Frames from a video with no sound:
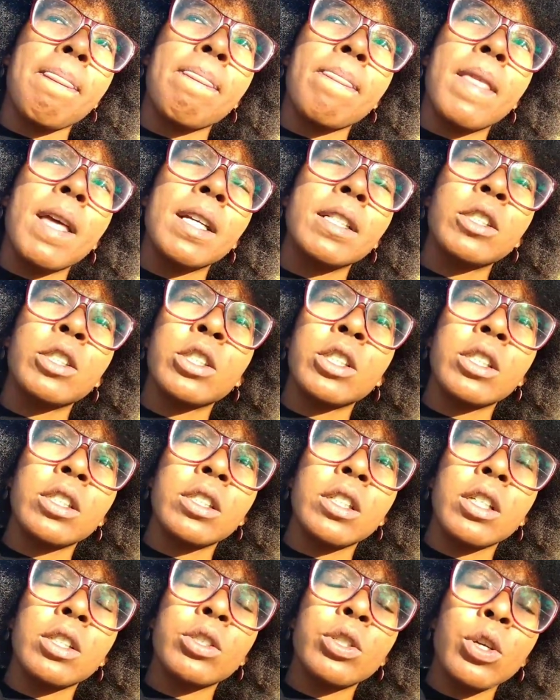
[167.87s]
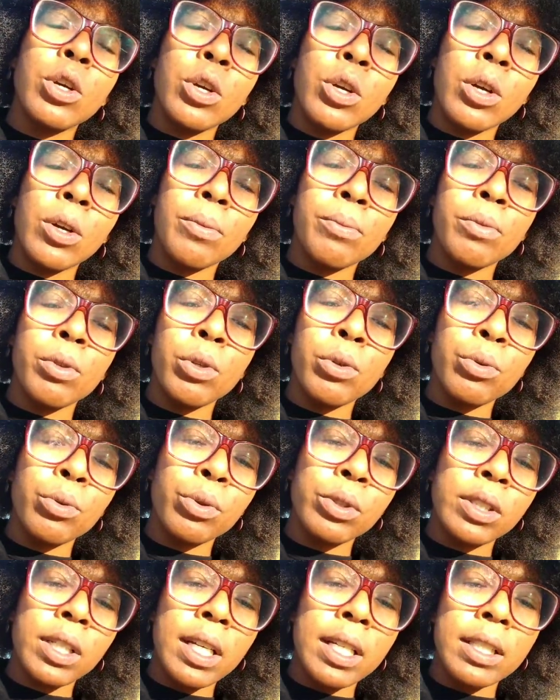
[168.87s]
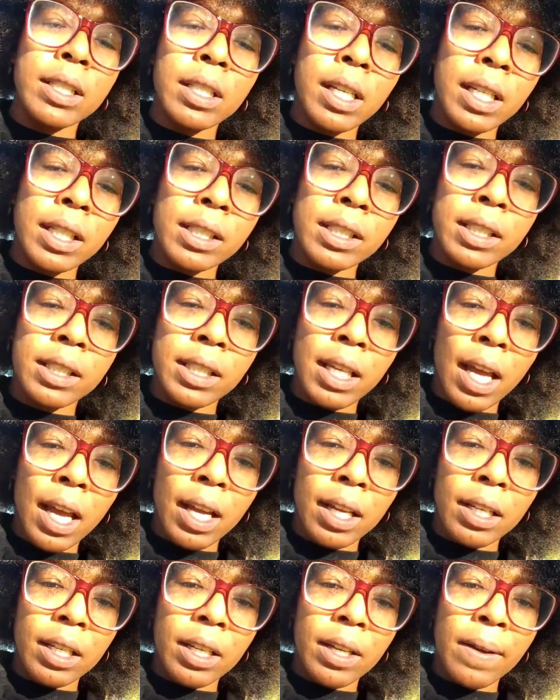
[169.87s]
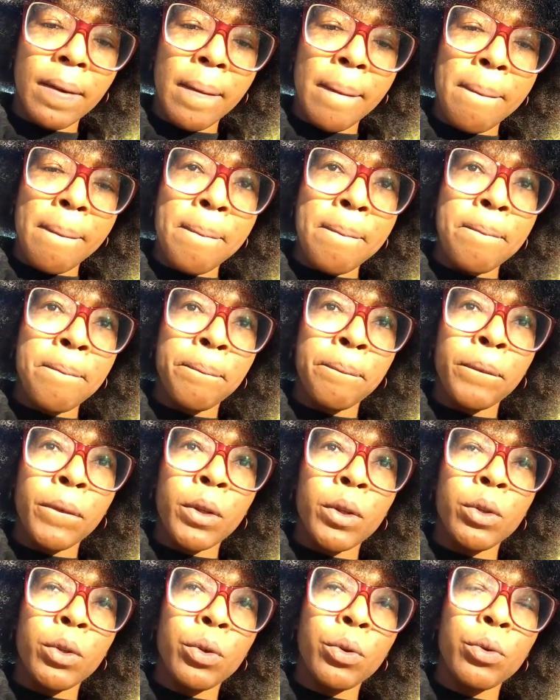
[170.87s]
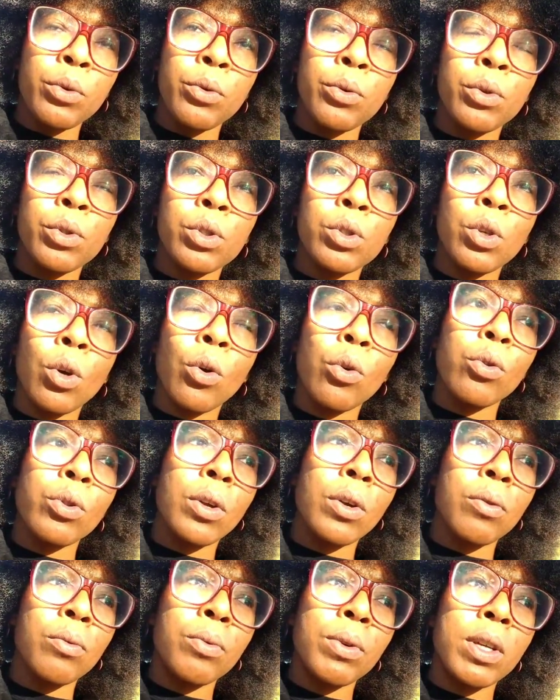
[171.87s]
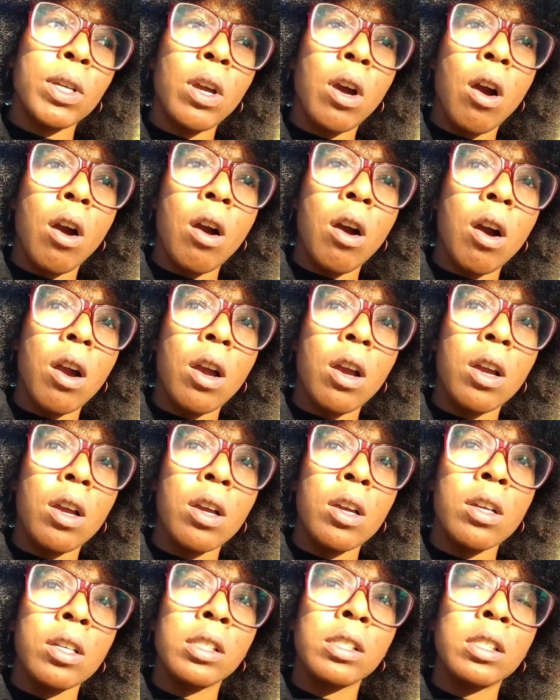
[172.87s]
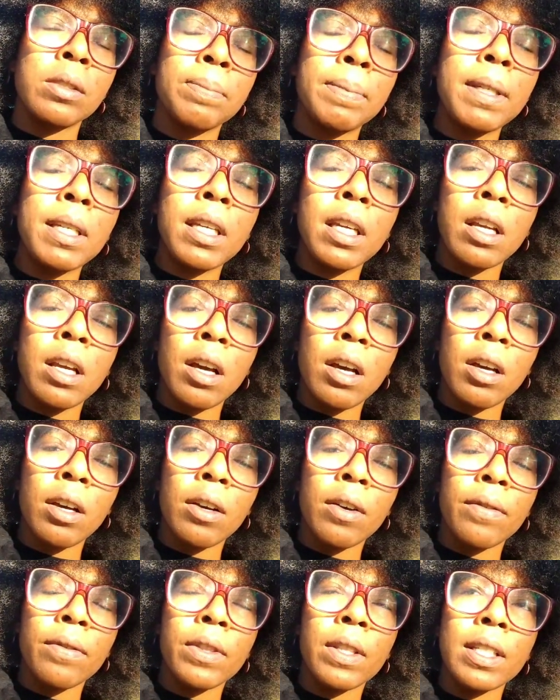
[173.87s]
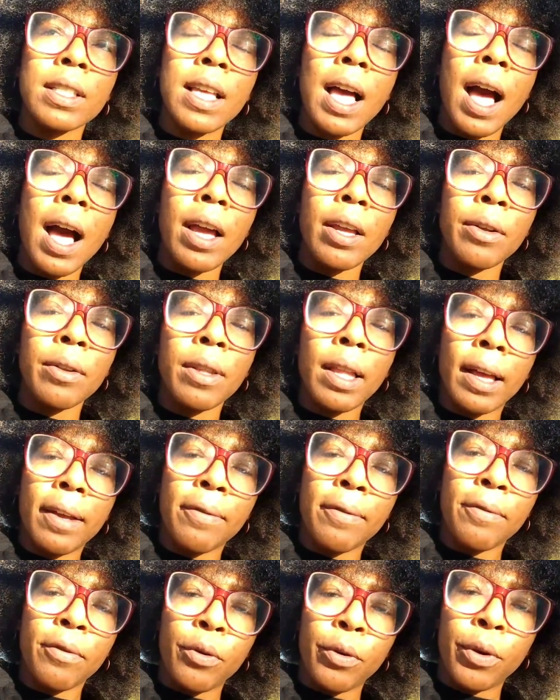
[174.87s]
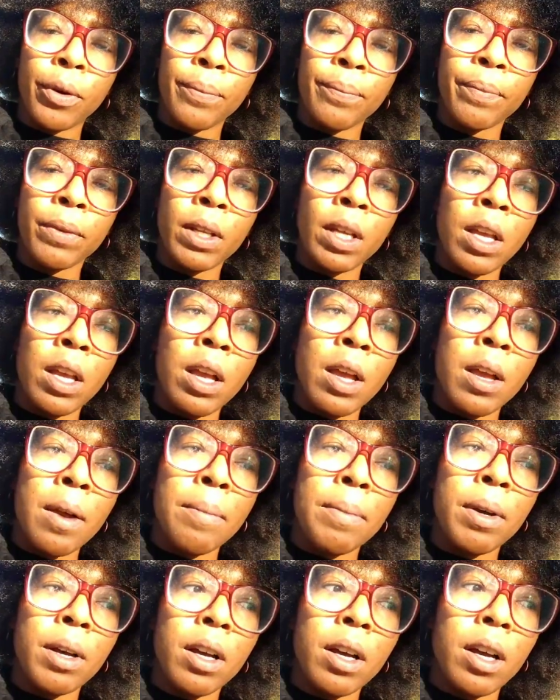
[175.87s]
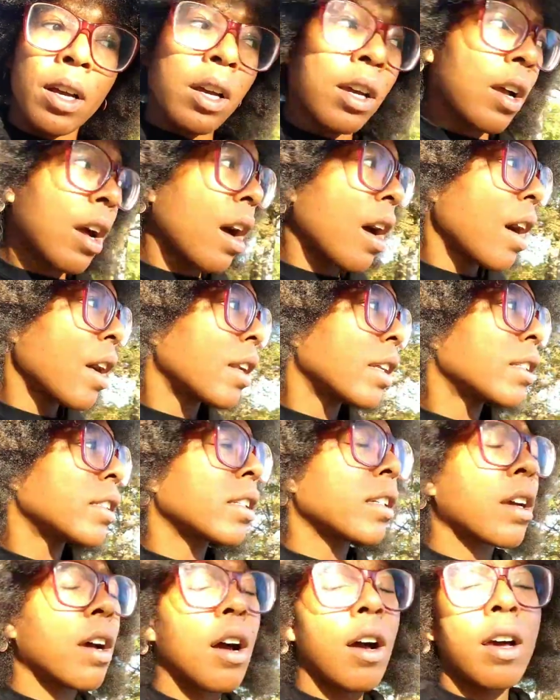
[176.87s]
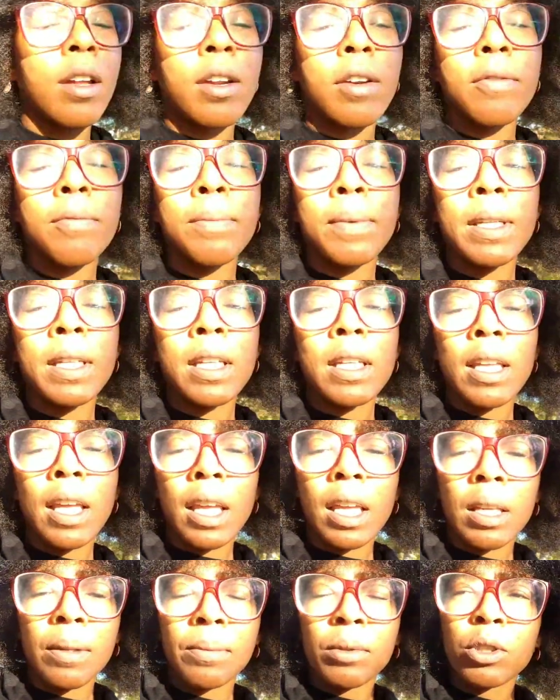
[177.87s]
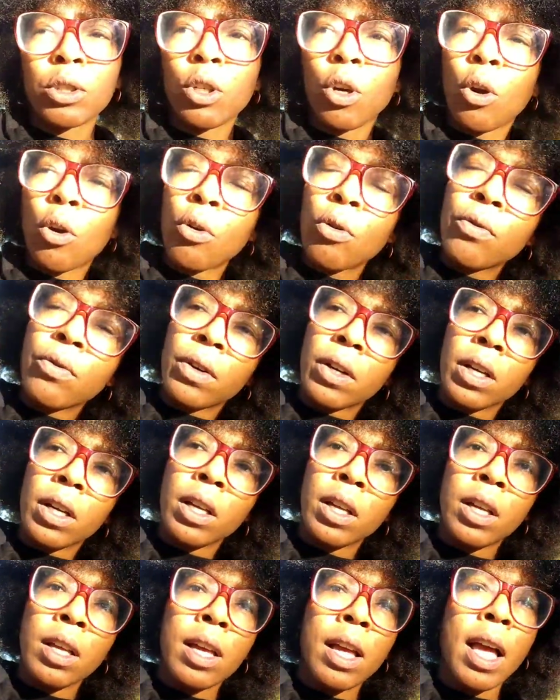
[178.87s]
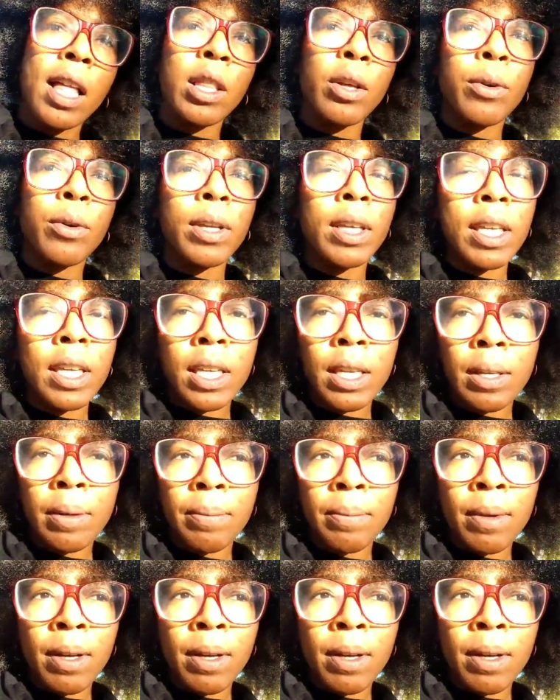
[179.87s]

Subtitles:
that's just a term used in today's society to show that we are speaking of this higher life form. But God is a God of many names. Jehovah, Elohim,